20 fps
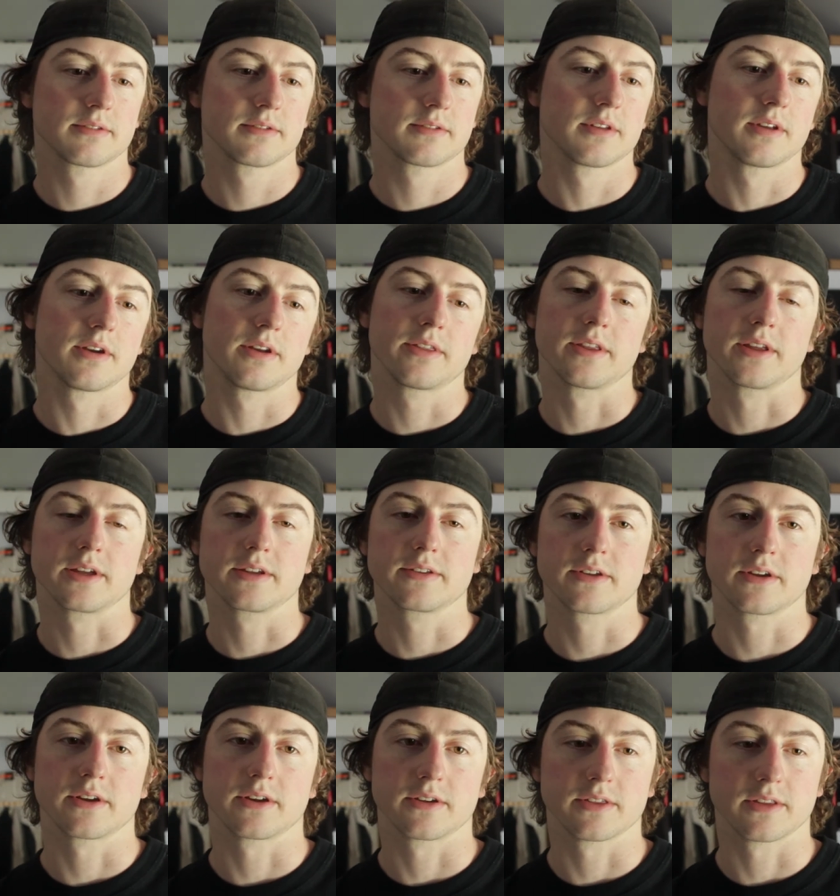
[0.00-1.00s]
Little things
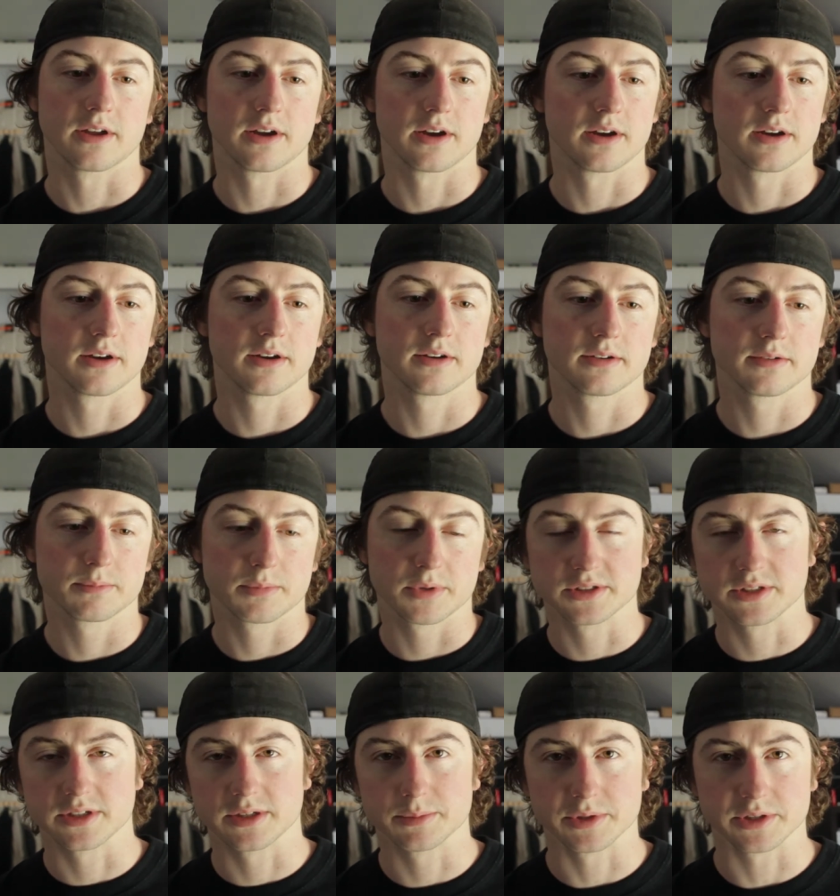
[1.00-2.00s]
here and there. A
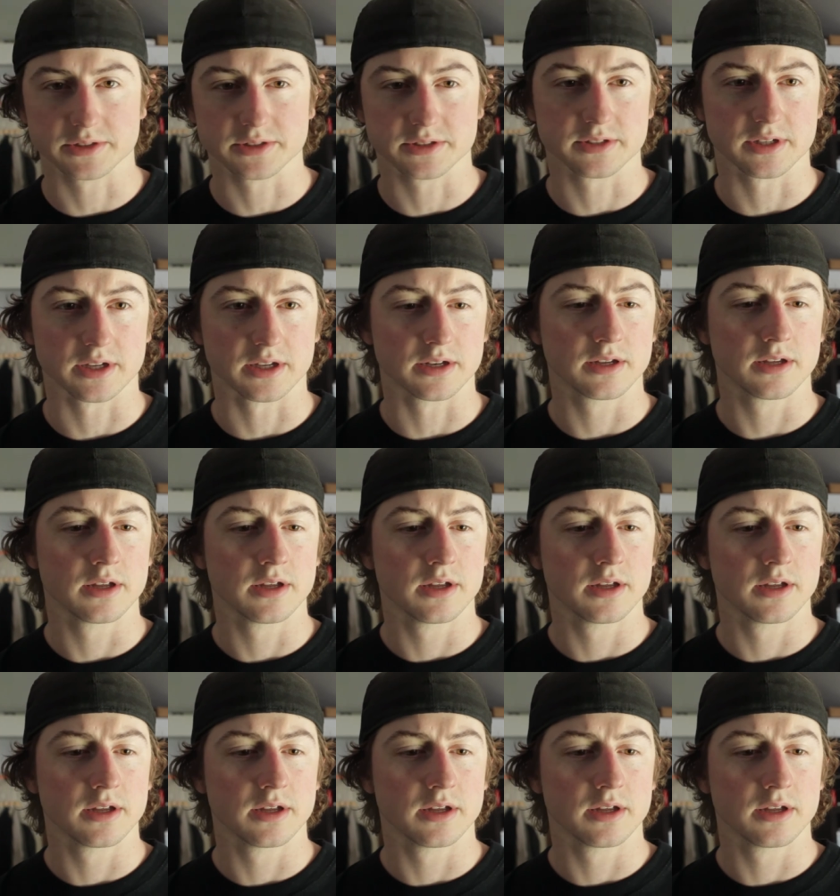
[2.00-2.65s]
bunch of emails to send.